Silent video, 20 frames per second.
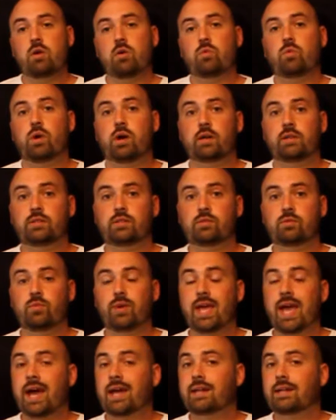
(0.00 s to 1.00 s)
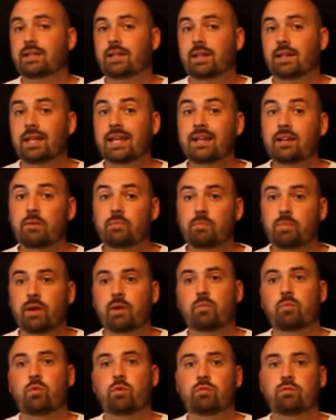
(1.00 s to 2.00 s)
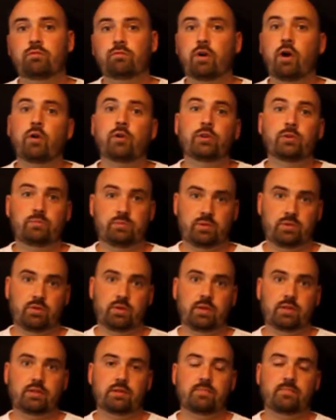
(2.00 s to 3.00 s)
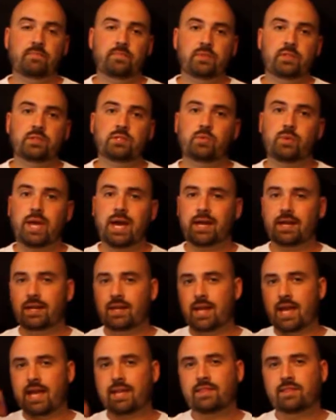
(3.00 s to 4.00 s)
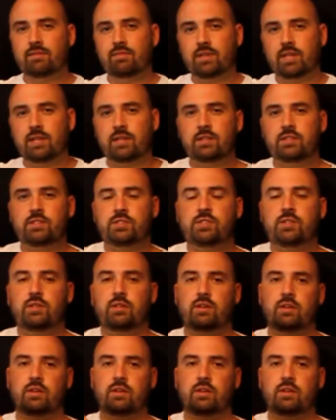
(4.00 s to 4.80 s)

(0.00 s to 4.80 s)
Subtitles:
was we added a little bit more volume to it. So we added 1/8 of an inch